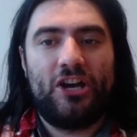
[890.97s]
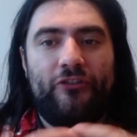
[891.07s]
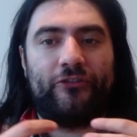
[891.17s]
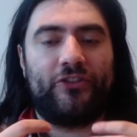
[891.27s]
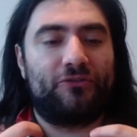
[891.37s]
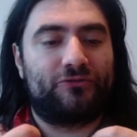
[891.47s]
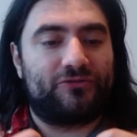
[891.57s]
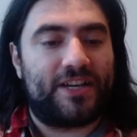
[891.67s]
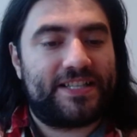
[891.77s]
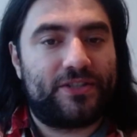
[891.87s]
for the
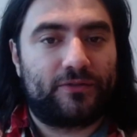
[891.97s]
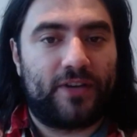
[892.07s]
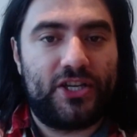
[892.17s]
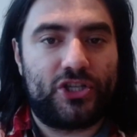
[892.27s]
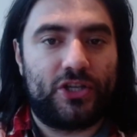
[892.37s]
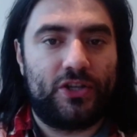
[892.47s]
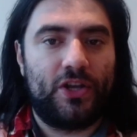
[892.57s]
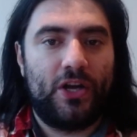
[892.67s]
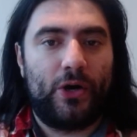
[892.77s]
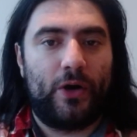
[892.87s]
restoration
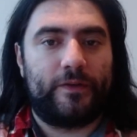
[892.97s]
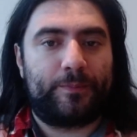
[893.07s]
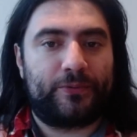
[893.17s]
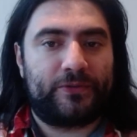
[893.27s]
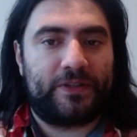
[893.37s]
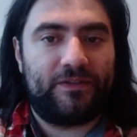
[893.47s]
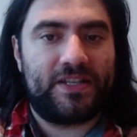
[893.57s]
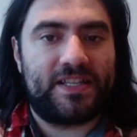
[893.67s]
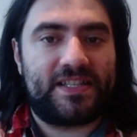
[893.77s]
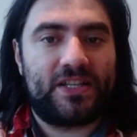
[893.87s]
of a
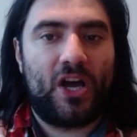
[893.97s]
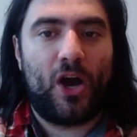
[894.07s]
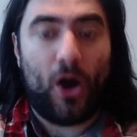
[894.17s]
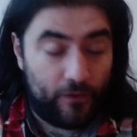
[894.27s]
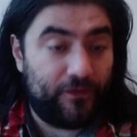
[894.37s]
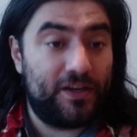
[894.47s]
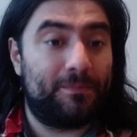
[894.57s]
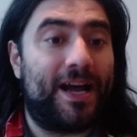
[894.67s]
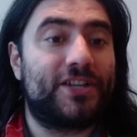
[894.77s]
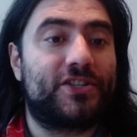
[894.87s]
previous often
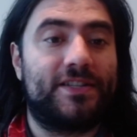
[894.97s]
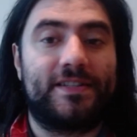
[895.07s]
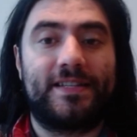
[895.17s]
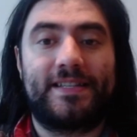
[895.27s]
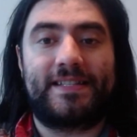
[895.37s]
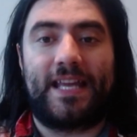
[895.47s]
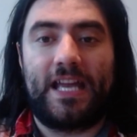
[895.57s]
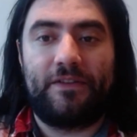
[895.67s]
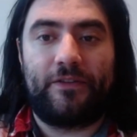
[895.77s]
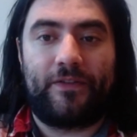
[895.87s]
imagined state
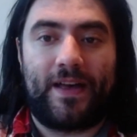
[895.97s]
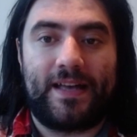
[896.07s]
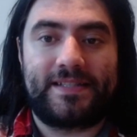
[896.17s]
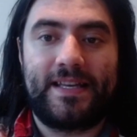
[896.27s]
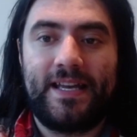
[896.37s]
of affairs.